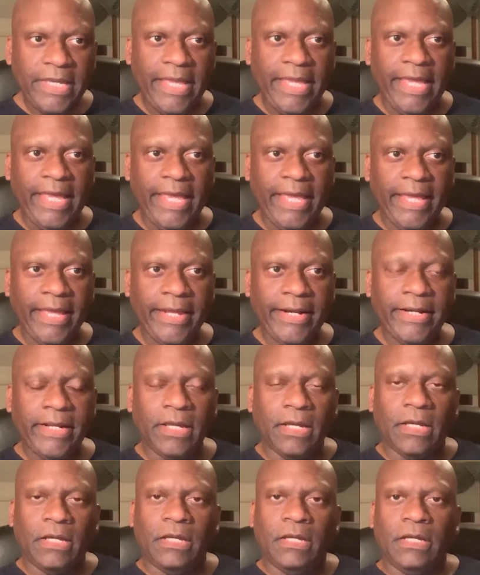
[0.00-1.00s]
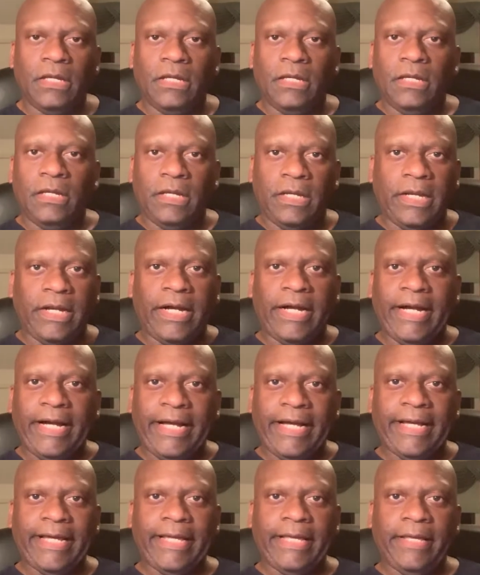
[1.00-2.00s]
And
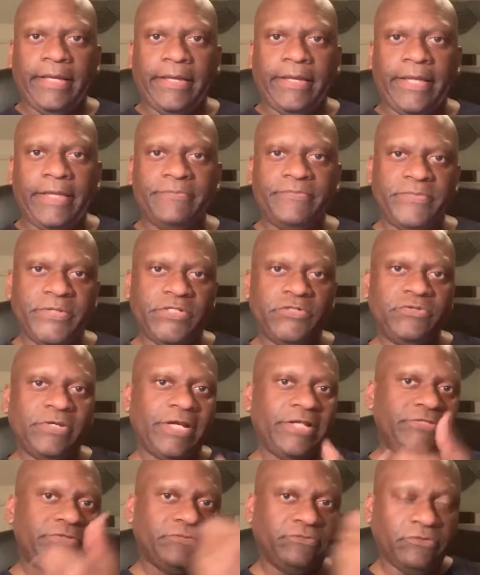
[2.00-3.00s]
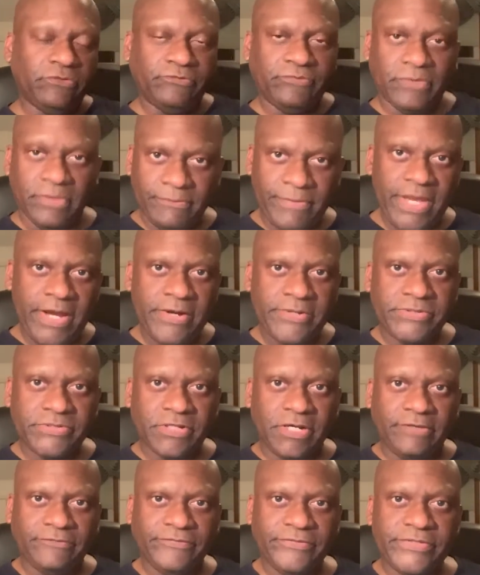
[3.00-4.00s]
I had been transferred over from the mayor's
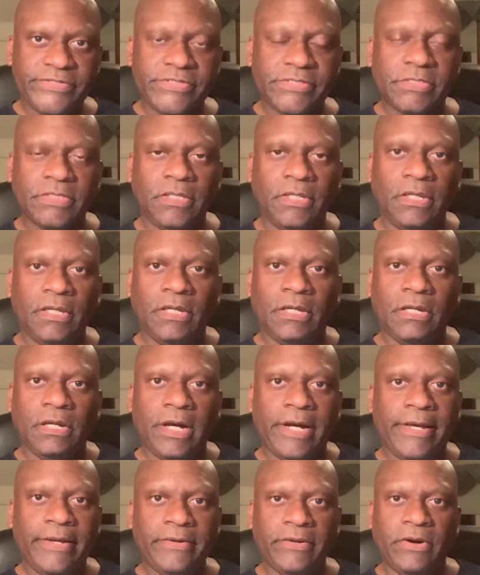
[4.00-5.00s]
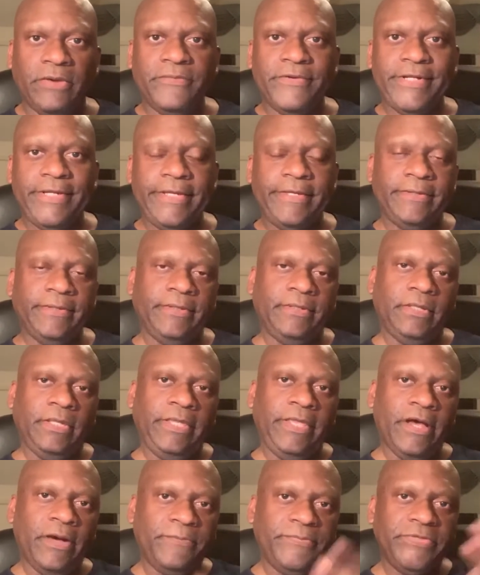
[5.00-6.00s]
office. I had already
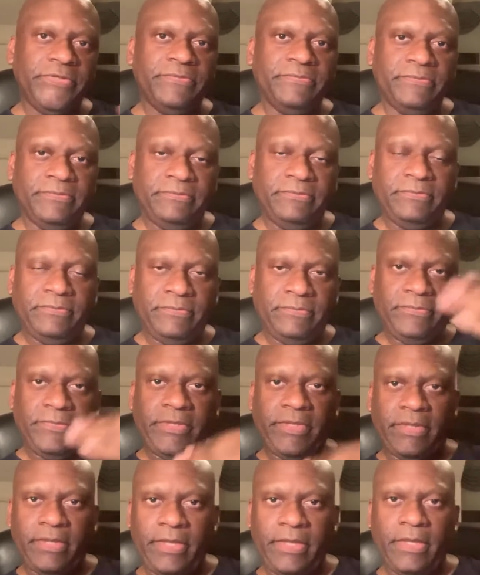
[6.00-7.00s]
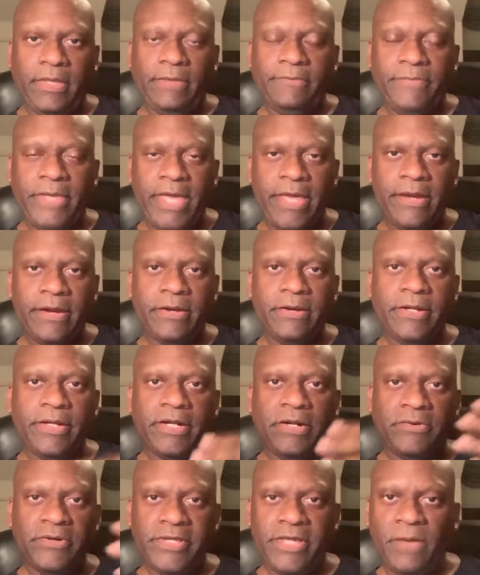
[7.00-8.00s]
helped the mayor
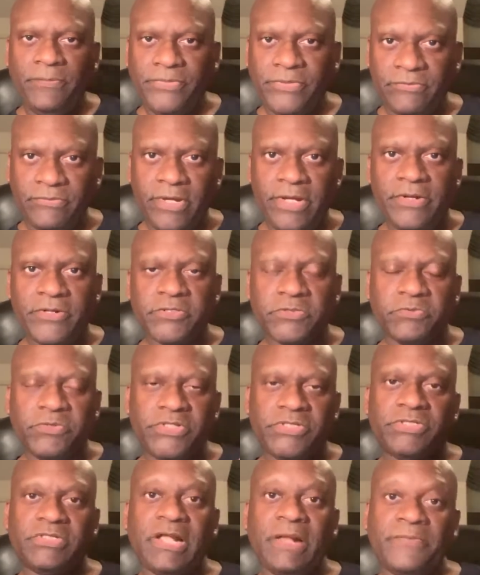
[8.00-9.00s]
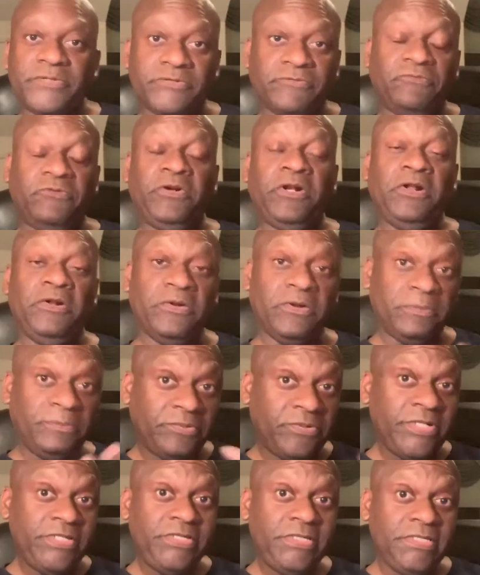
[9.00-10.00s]
and already helped the Raiders reestablish a 400
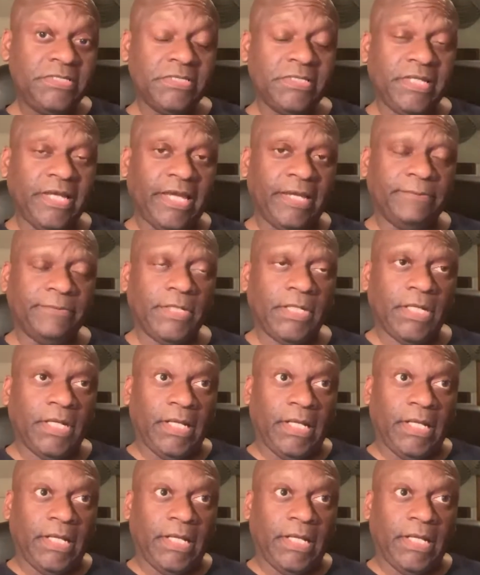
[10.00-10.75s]
preseason game.